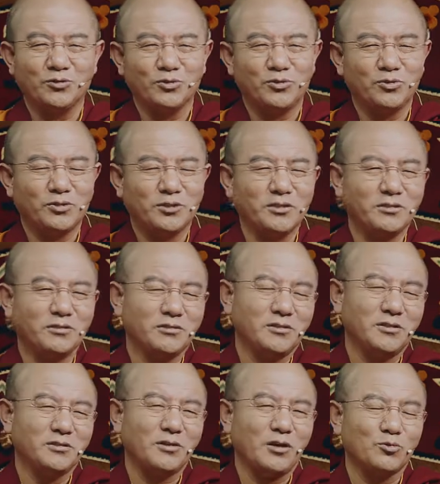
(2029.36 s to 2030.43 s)
That's
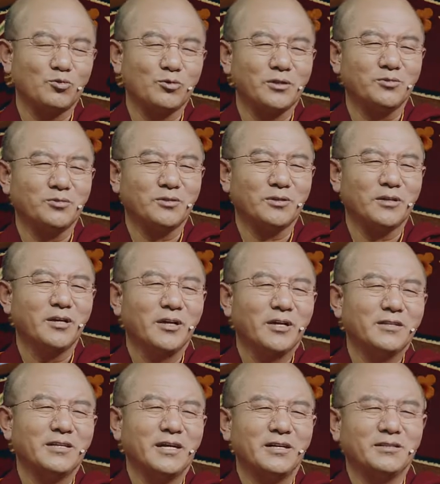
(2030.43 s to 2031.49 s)
their view of
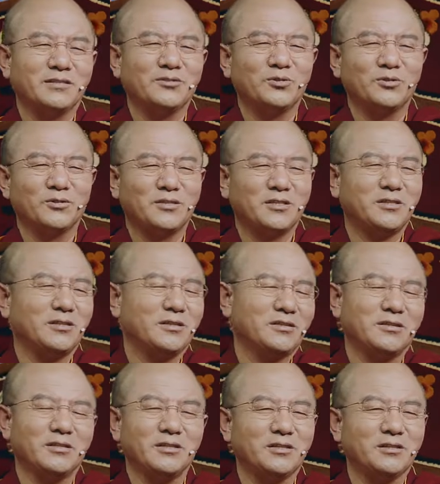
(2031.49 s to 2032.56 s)
life,
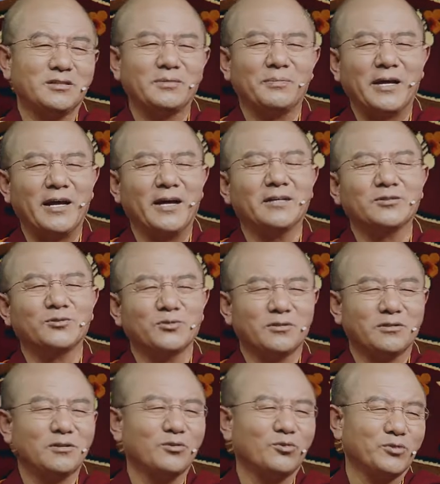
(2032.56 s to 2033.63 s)
and
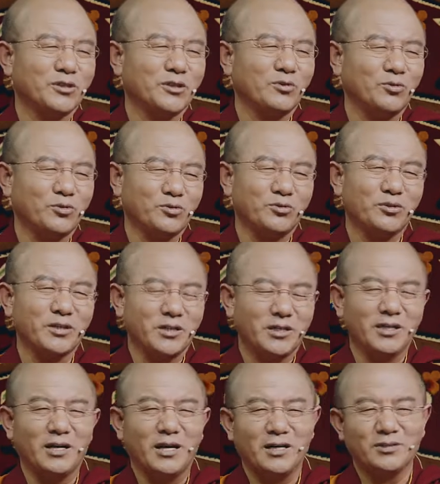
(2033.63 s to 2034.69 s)
this kind of
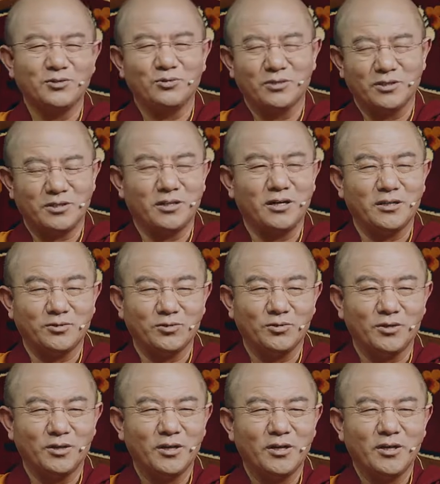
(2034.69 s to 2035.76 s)

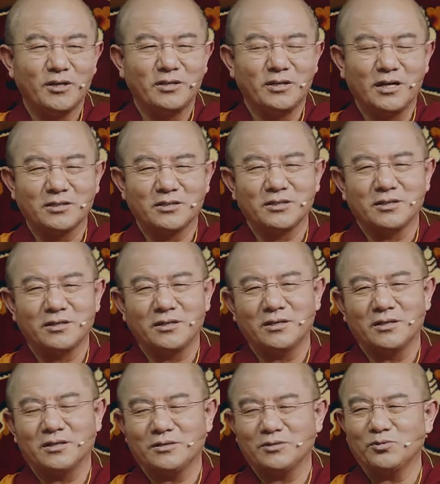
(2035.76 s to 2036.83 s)
view
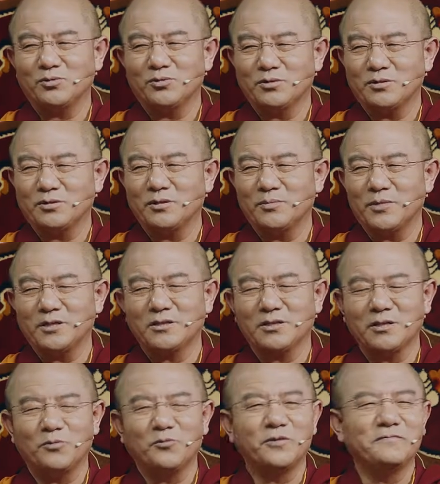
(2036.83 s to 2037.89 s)
would
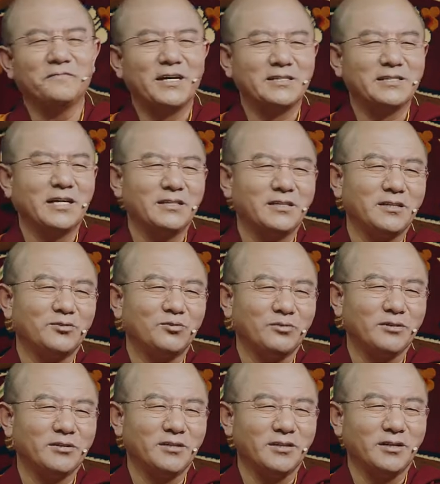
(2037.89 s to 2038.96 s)
lead their
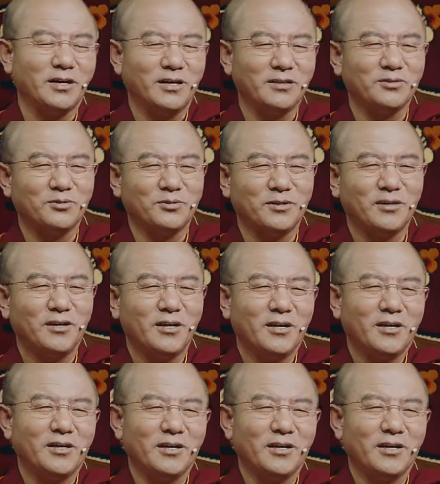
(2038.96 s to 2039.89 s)
life as